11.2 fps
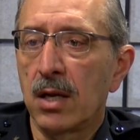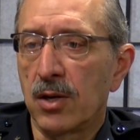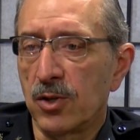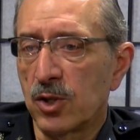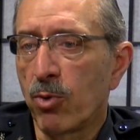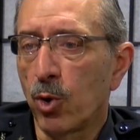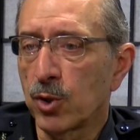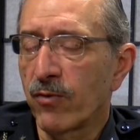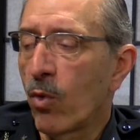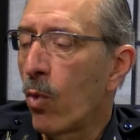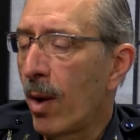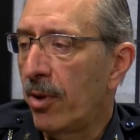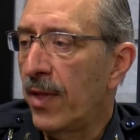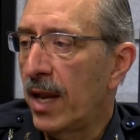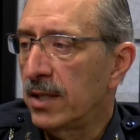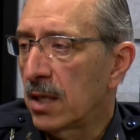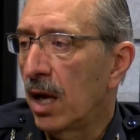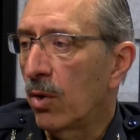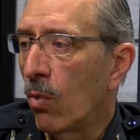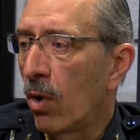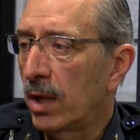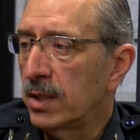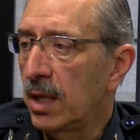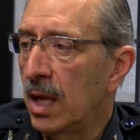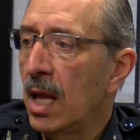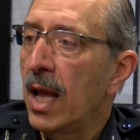to dispose of a weapon that is unwanted,